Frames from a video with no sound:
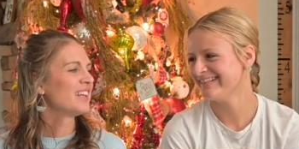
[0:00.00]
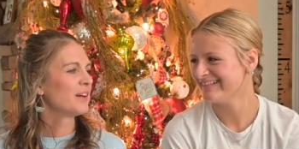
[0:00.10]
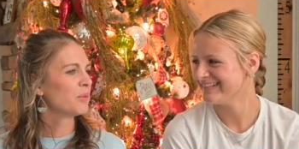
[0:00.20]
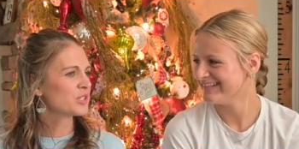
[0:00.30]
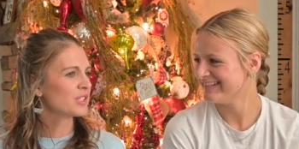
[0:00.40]

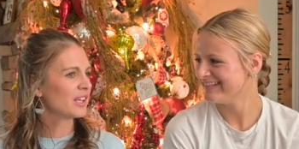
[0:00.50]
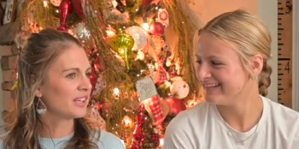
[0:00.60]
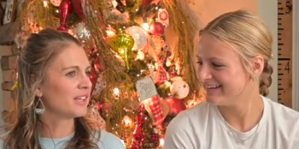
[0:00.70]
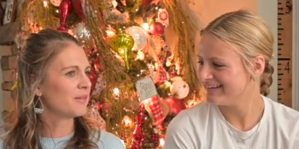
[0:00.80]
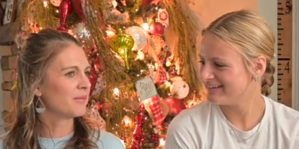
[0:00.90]
Speaker 1: What's
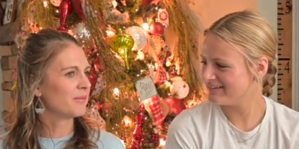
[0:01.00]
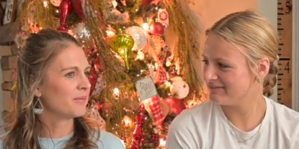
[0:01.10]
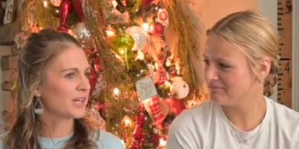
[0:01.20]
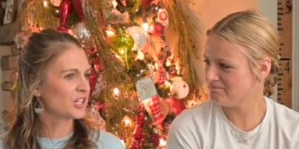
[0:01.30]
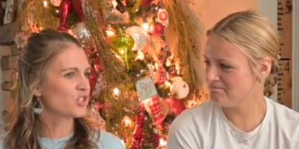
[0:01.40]
in
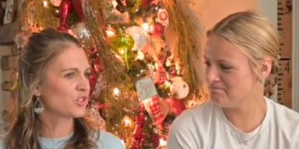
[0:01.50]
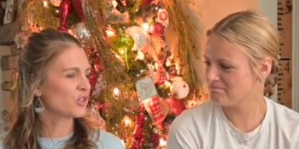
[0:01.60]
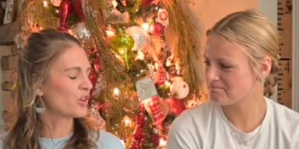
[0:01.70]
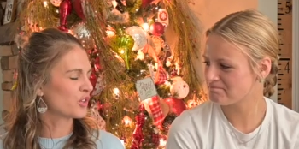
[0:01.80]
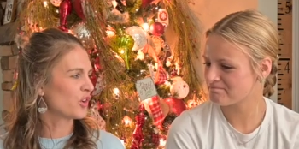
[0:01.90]
it, because you can
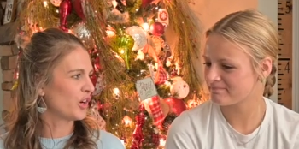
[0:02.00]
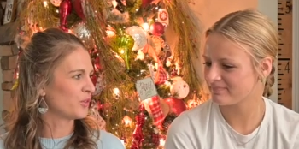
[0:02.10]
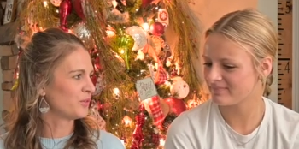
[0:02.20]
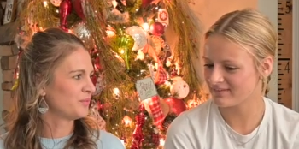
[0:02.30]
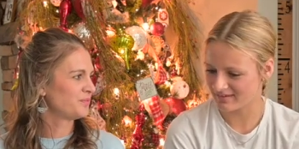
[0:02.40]
do it on your
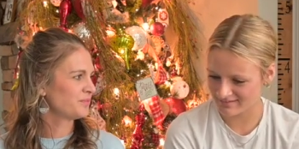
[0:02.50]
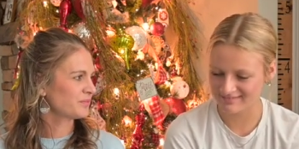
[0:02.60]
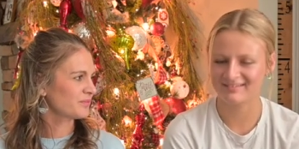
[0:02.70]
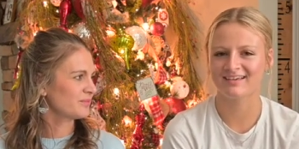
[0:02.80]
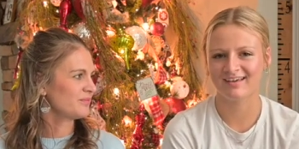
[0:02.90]
own.
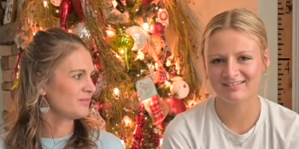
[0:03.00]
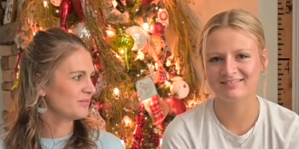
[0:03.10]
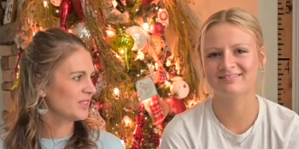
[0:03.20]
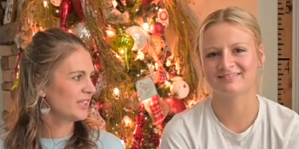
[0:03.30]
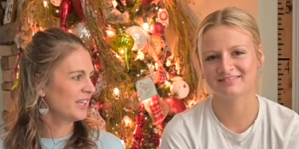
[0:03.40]
Yes. Yeah.
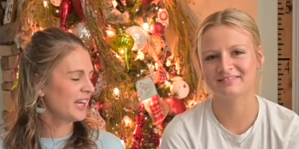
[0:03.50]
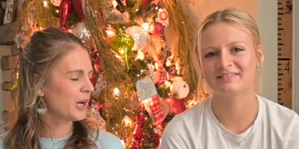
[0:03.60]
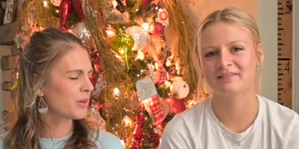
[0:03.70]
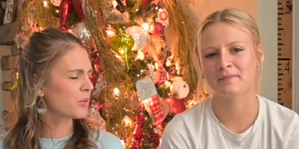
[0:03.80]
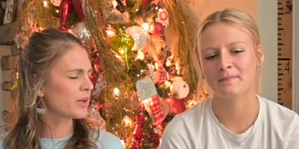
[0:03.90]
And
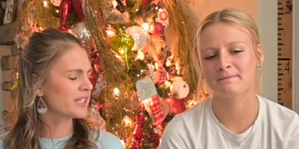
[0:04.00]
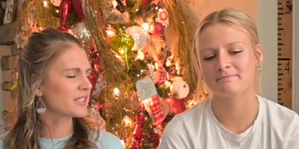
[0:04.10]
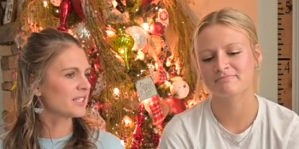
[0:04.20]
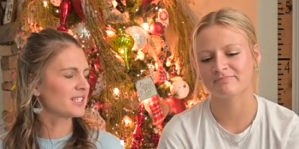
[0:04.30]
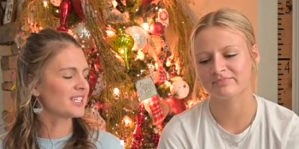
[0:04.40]
how many
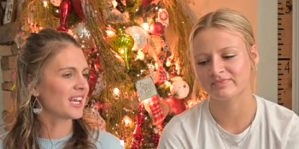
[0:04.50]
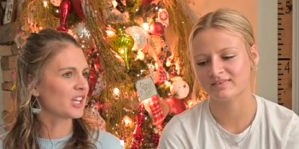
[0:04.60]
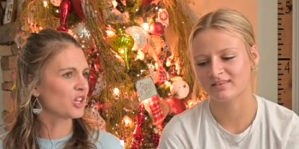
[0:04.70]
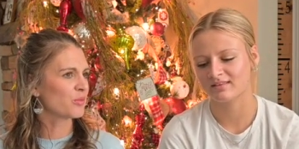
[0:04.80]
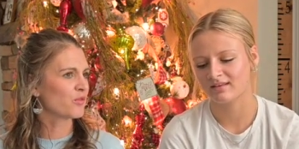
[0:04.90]
weeks did it
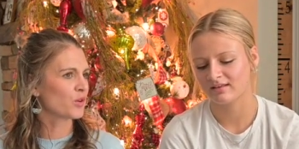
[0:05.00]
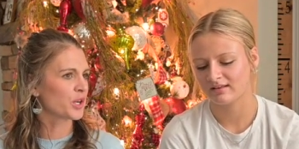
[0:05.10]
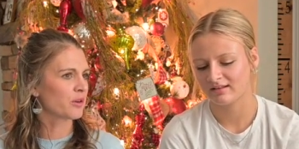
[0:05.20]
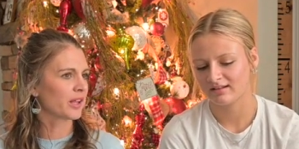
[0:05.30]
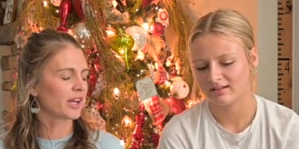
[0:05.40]
take you
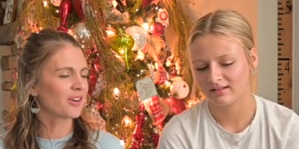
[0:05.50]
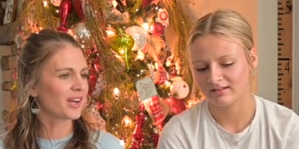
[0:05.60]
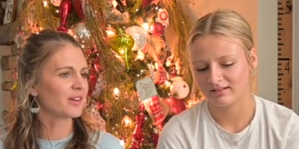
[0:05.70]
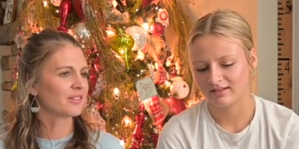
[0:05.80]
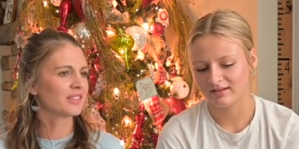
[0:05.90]
before you were like,
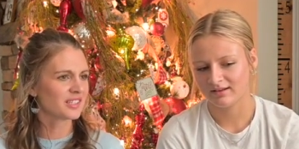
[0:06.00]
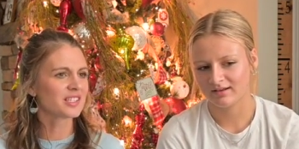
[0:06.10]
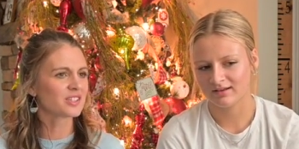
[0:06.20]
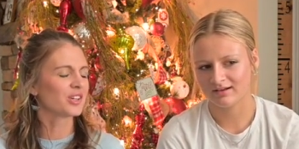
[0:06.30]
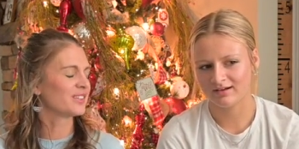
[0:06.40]
okay,
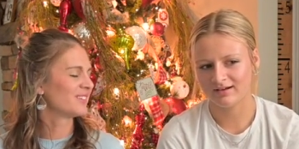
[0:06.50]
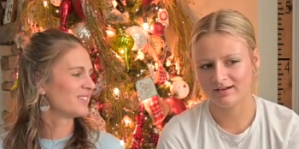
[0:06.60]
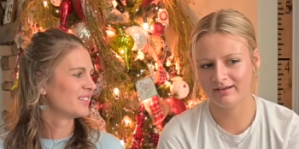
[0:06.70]
this is good? Uh,